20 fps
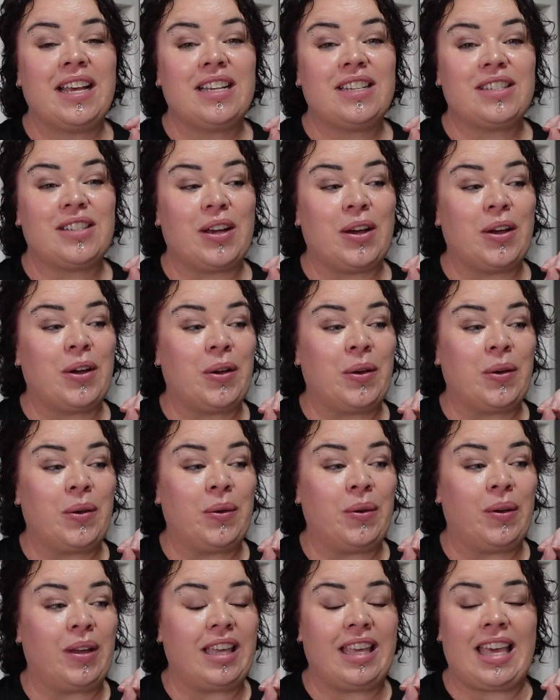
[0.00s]

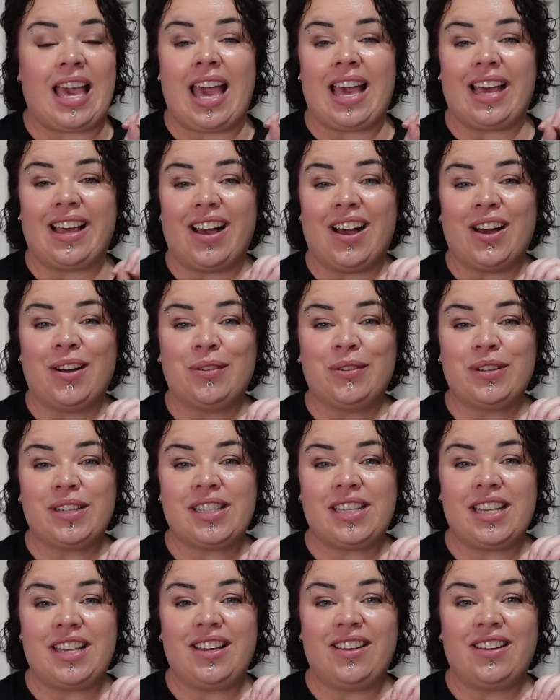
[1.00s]
So yeah, I will
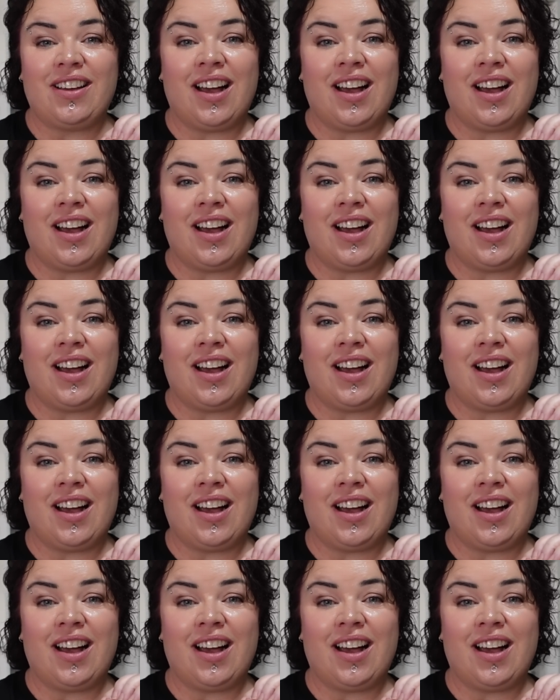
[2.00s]
see you